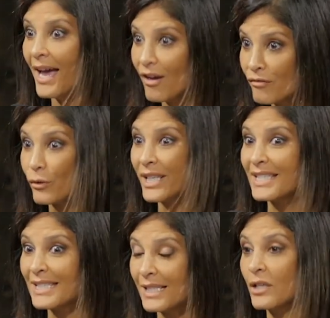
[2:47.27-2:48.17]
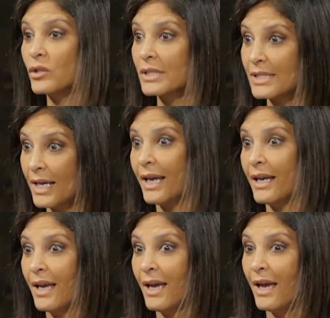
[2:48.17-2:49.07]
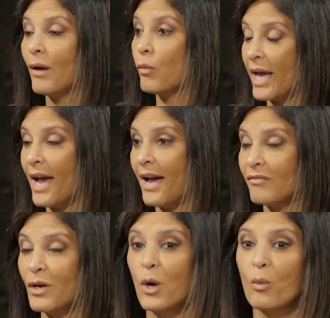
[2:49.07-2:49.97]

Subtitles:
Every single day. And we have.